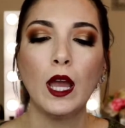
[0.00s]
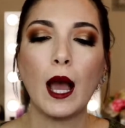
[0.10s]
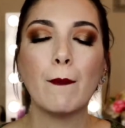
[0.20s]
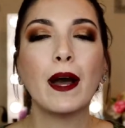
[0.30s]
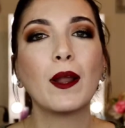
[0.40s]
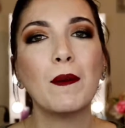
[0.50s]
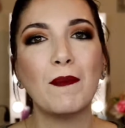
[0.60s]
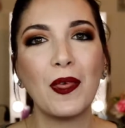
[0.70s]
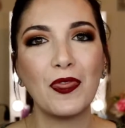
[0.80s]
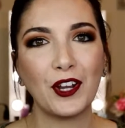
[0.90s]
about a
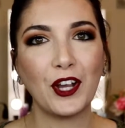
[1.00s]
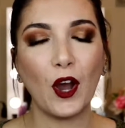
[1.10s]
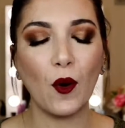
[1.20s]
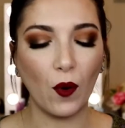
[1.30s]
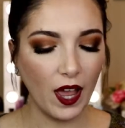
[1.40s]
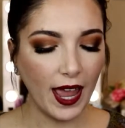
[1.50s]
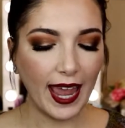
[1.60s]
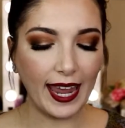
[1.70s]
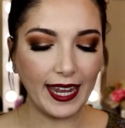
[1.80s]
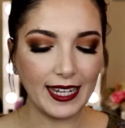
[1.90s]
month ago,
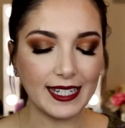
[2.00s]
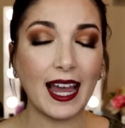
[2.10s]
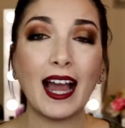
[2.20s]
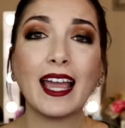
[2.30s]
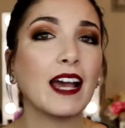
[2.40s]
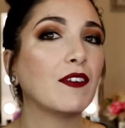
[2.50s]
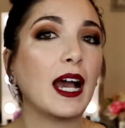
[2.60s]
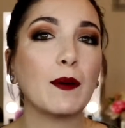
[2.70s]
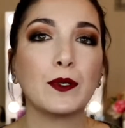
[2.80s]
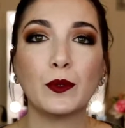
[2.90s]
and I have
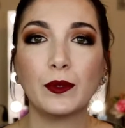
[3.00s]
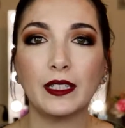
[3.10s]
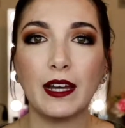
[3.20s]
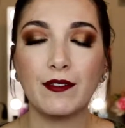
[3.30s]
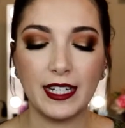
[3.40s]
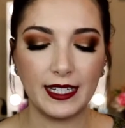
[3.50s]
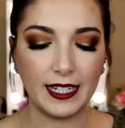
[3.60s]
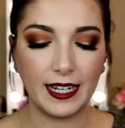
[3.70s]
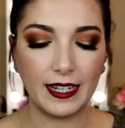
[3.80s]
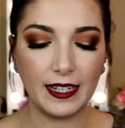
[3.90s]
absolutely loved it.
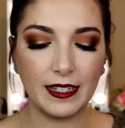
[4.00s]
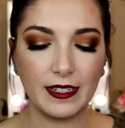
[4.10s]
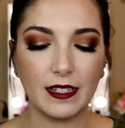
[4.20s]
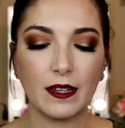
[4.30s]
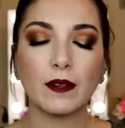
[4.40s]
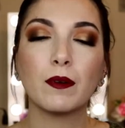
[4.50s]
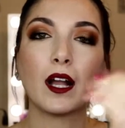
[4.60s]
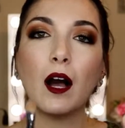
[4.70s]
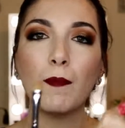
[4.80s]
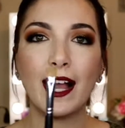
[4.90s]
It is
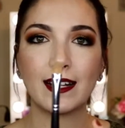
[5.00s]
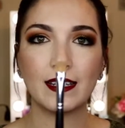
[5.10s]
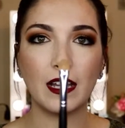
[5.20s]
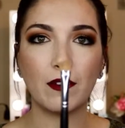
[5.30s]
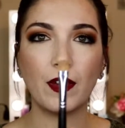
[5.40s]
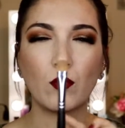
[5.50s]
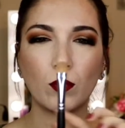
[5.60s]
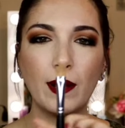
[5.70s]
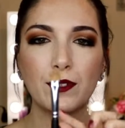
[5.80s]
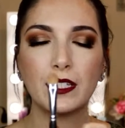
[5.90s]
compact enough and
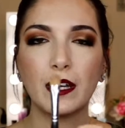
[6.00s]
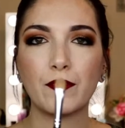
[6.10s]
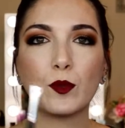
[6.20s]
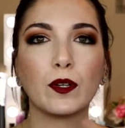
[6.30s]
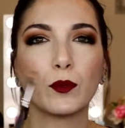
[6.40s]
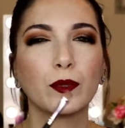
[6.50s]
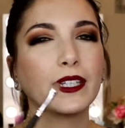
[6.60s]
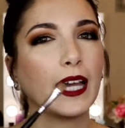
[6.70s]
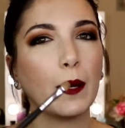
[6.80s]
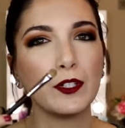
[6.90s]
round enough to where it really
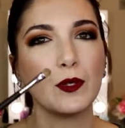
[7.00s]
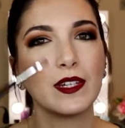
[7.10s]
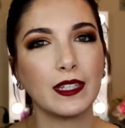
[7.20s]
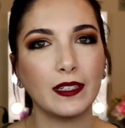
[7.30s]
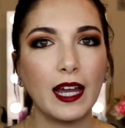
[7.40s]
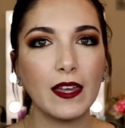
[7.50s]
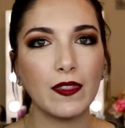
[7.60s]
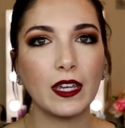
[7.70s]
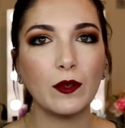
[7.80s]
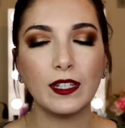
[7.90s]
helps you get the line
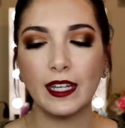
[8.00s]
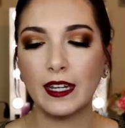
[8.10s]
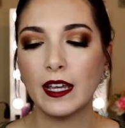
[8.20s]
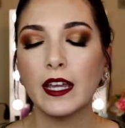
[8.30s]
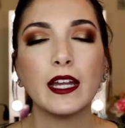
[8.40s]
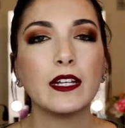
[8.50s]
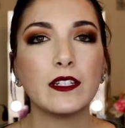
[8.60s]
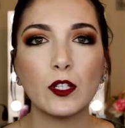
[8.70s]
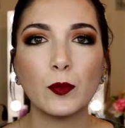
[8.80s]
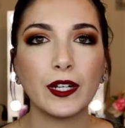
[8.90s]
that you need. It's
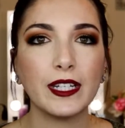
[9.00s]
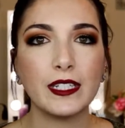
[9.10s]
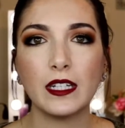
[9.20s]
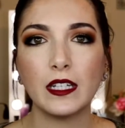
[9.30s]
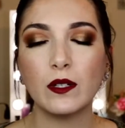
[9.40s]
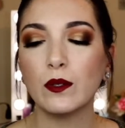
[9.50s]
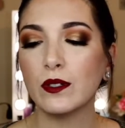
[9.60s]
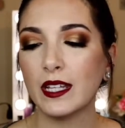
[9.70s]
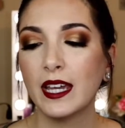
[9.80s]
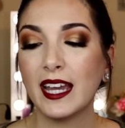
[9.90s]
super easy to use.
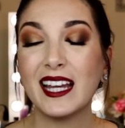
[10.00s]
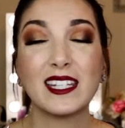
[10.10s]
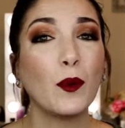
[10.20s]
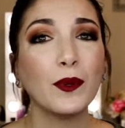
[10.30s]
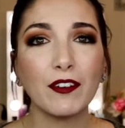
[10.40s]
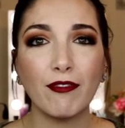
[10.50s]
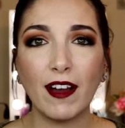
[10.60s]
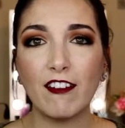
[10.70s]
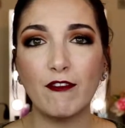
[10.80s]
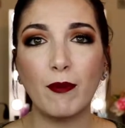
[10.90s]
It's only $5,